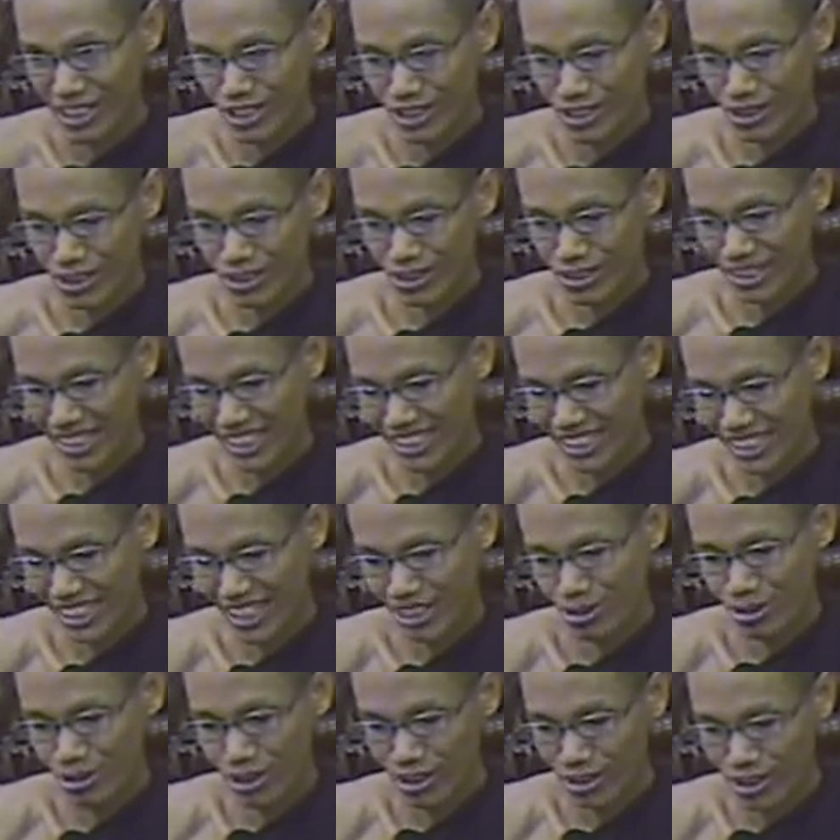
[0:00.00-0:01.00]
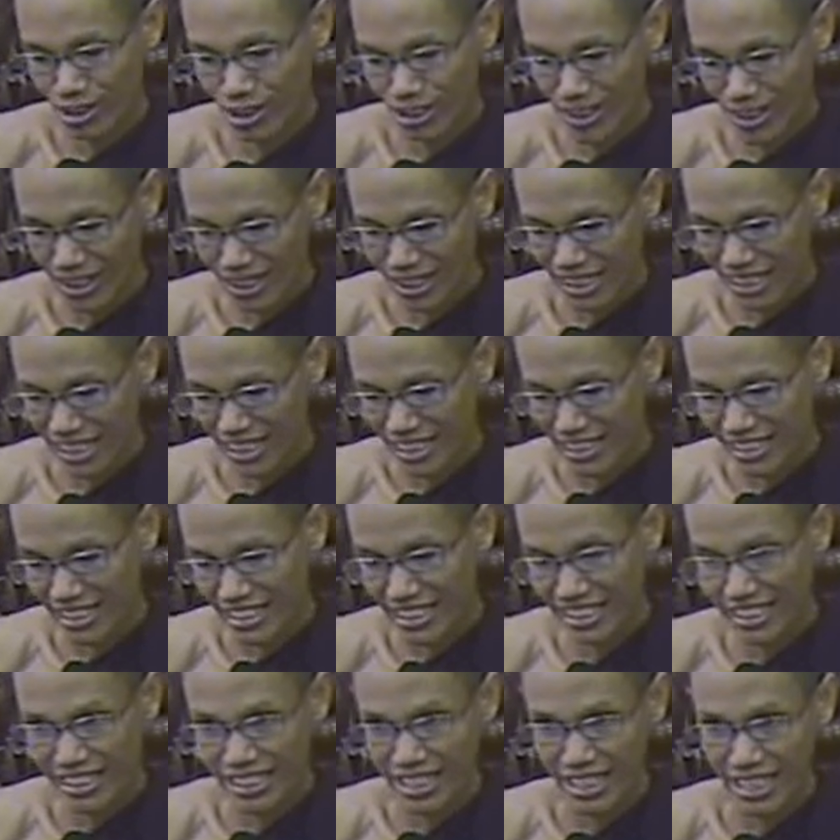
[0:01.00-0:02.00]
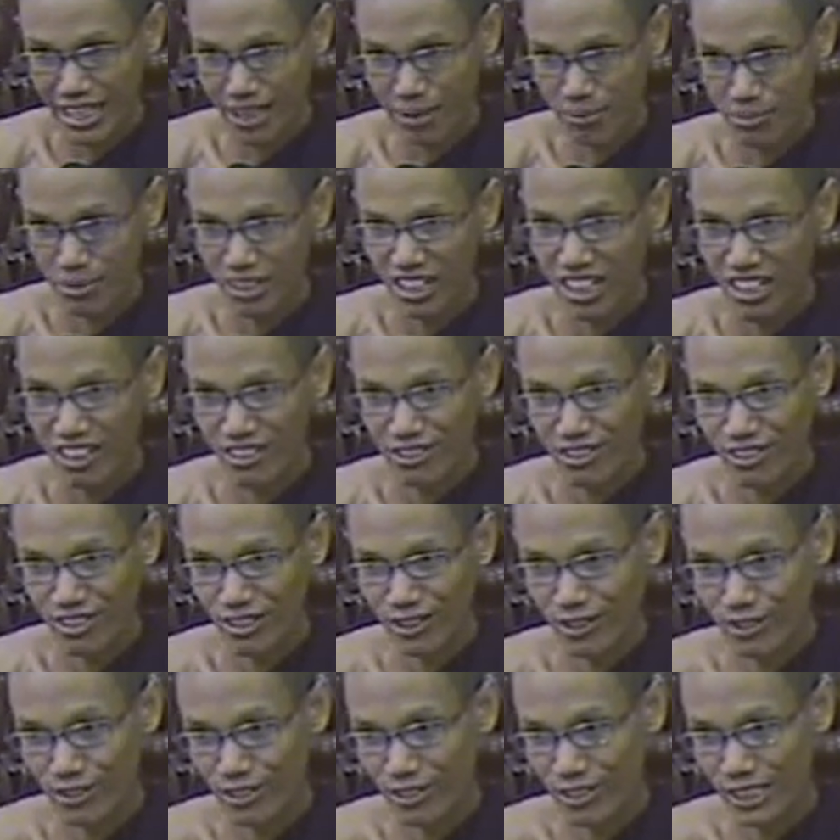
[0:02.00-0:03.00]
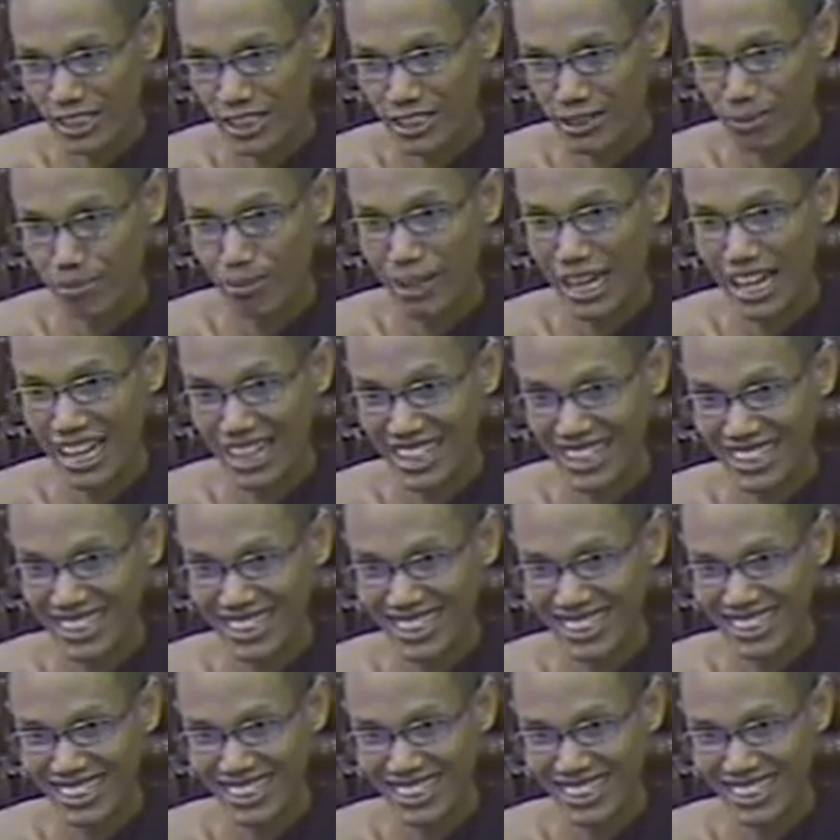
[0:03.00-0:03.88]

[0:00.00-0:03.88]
So that's how we call uh, nickname for foolish men.